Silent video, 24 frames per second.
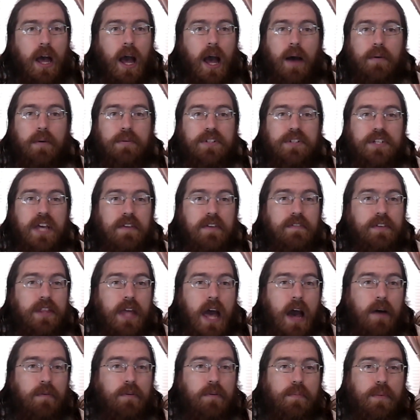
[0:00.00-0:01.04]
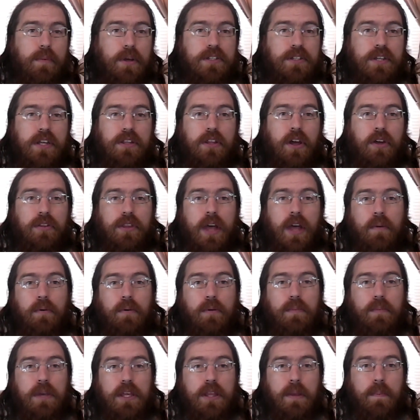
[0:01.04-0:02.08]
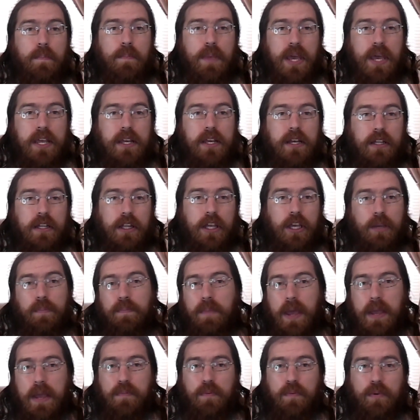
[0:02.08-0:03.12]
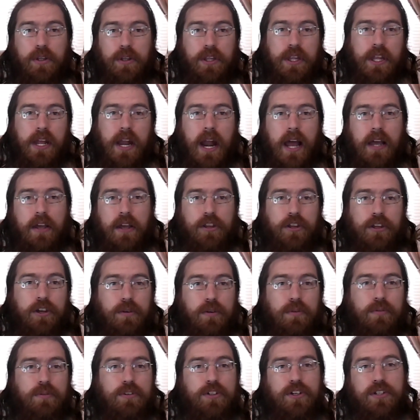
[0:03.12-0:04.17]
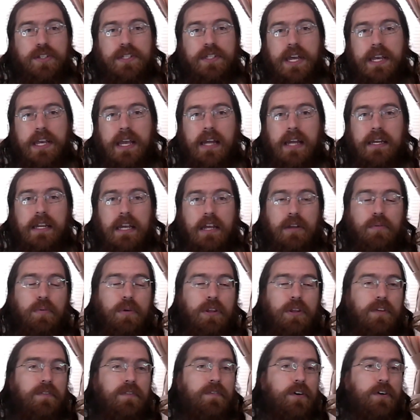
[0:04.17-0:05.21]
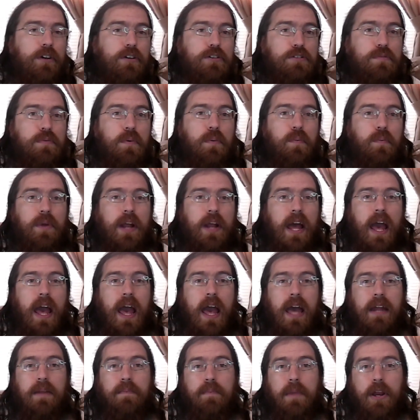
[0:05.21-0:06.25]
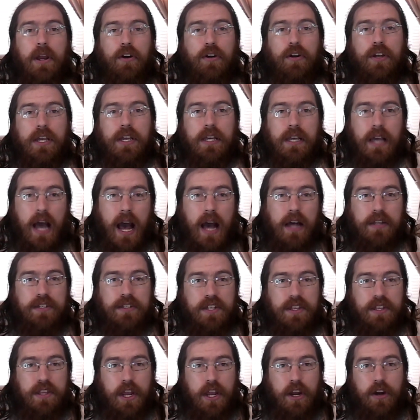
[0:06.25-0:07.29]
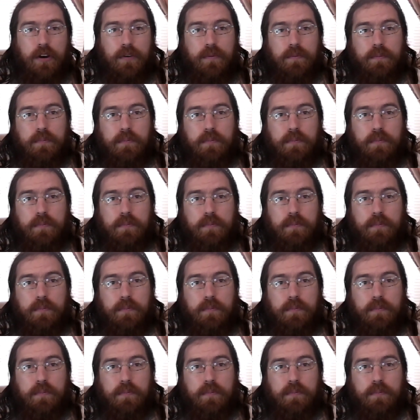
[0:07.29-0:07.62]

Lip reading: I was saving that one because I thought that would be the big clickbait one that I could use, just like I did with the first one when I had American Gods in there.